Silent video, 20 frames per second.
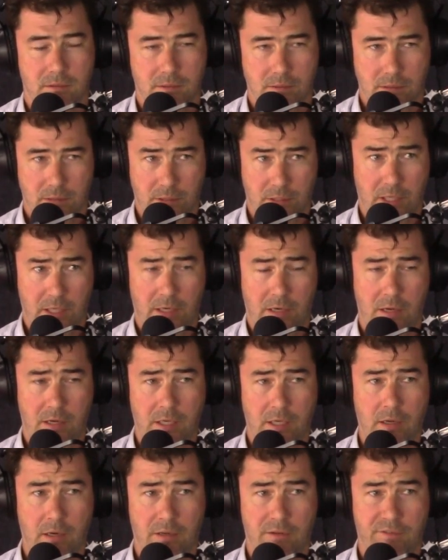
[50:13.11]
looking
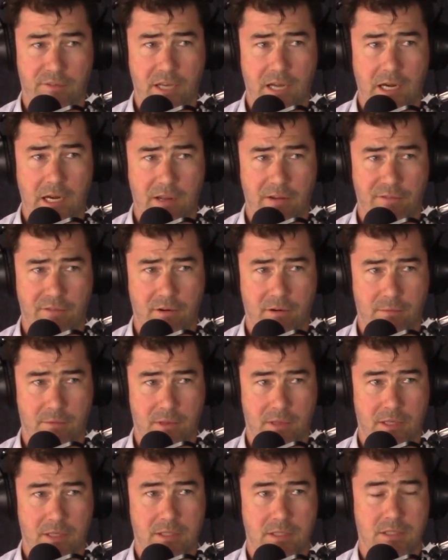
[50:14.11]
like kind of Kenny Everett
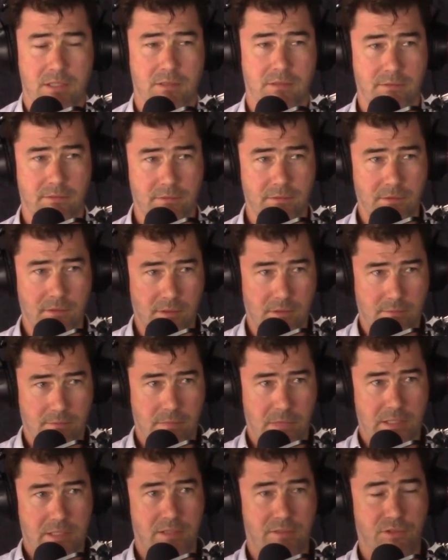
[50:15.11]
with his
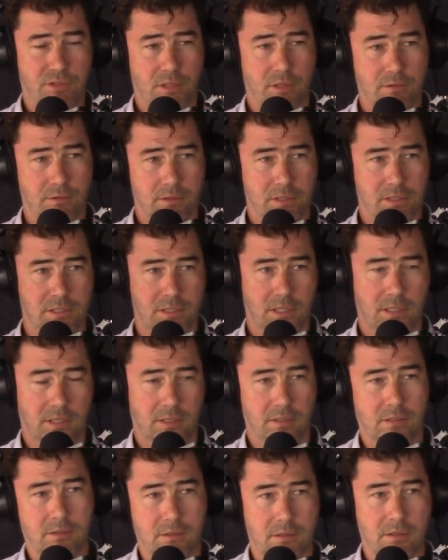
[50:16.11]
massive shoulders
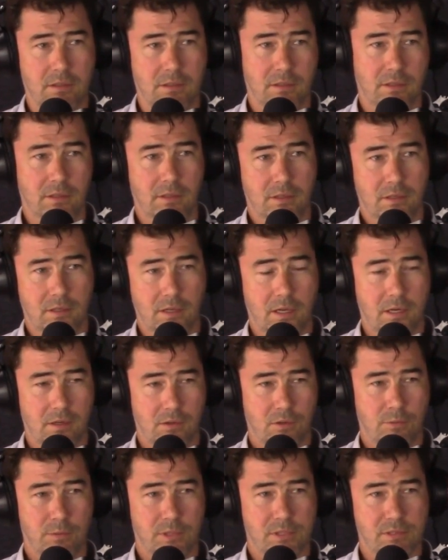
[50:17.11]
and
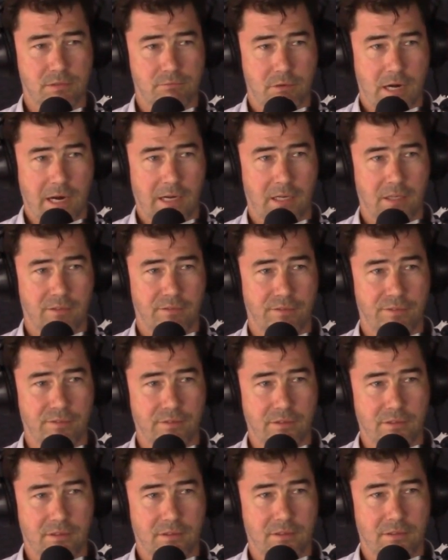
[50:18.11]
enormous rack of
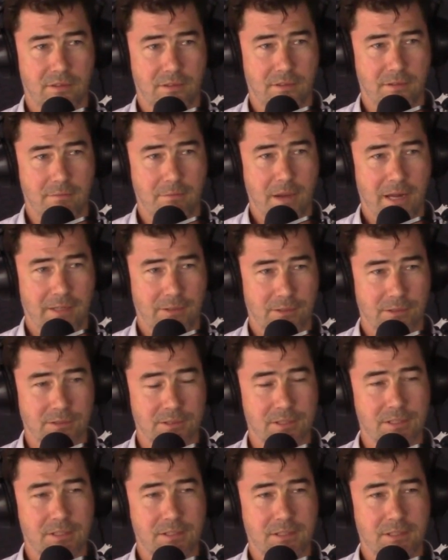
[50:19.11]

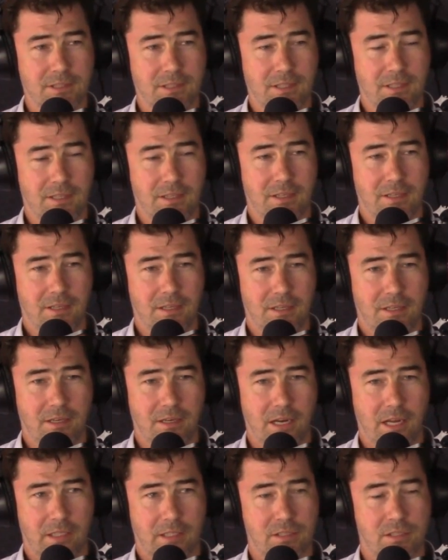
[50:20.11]
medals
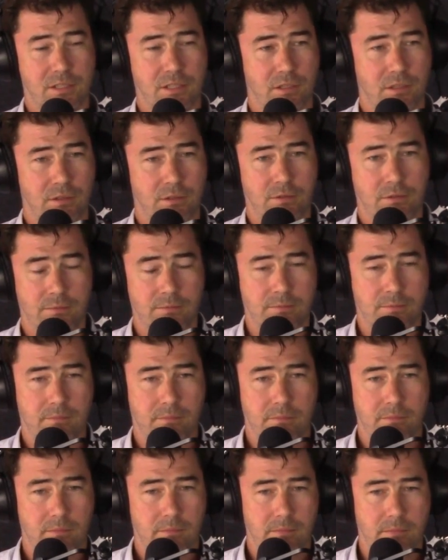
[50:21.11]
next to
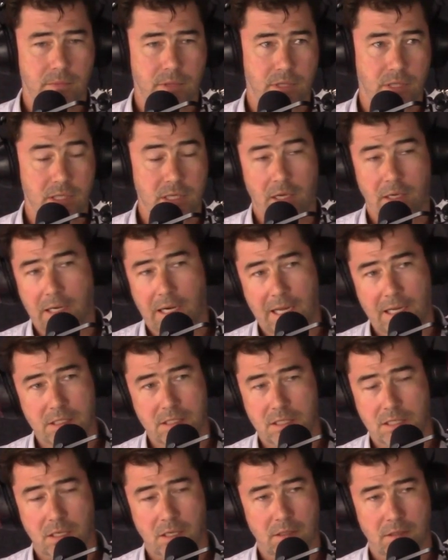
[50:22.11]
the young
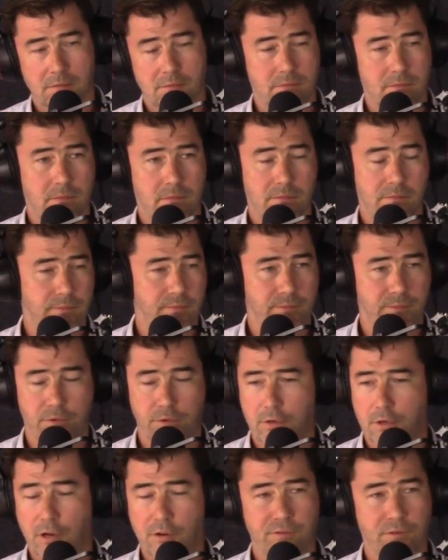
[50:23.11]
lads that,
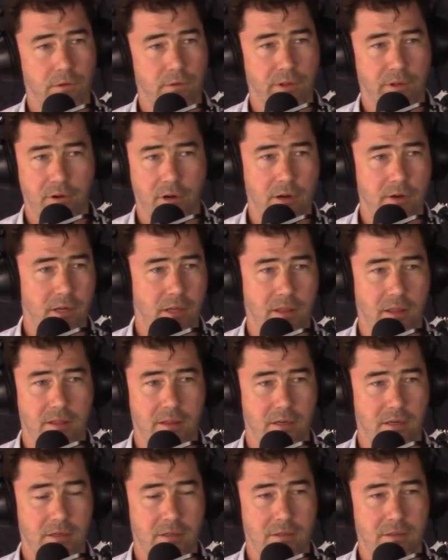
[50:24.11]
through no fault of their own other
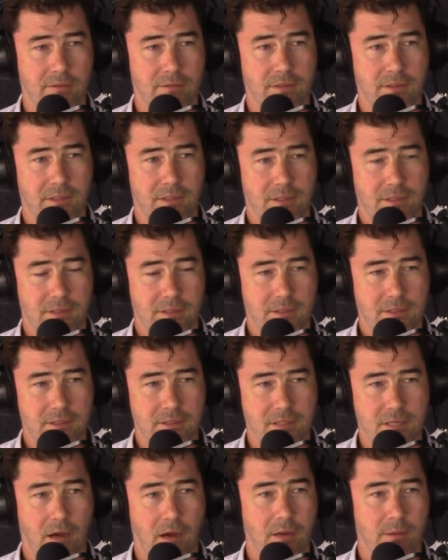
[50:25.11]
than
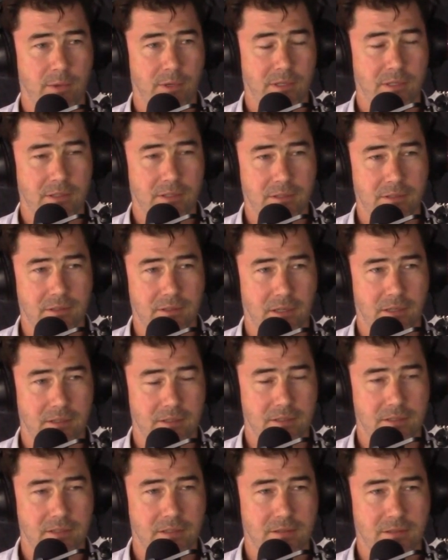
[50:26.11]
time and,
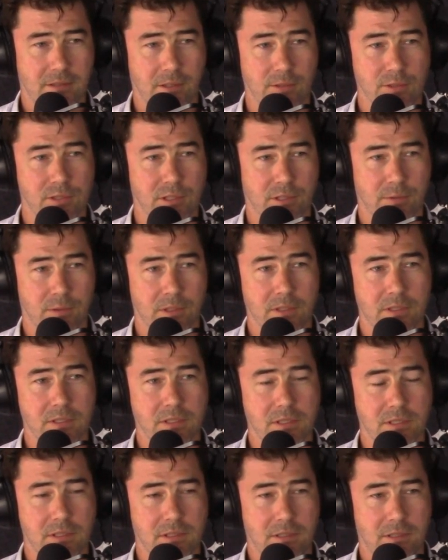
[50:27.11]
and
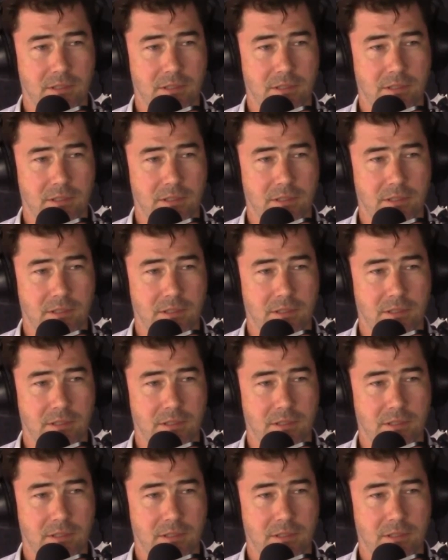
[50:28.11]
consequence,